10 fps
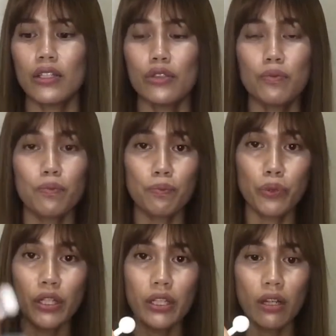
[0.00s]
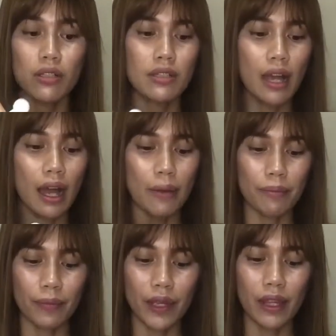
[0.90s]
you put it on top
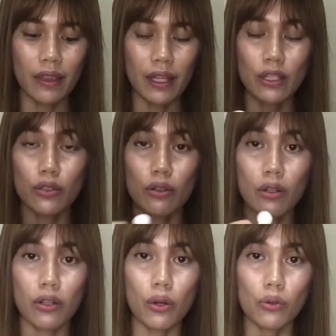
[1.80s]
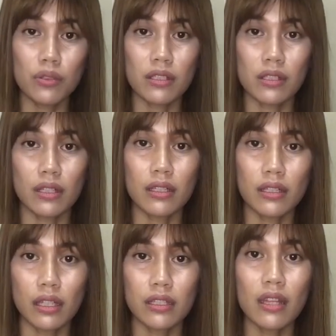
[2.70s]
and then you close
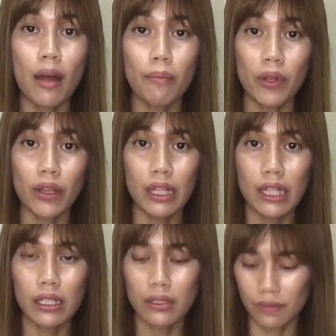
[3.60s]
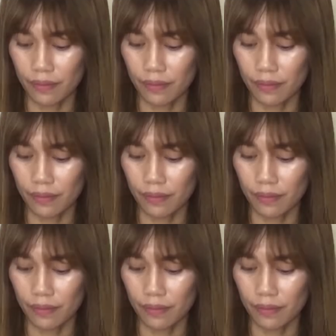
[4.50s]
the top lid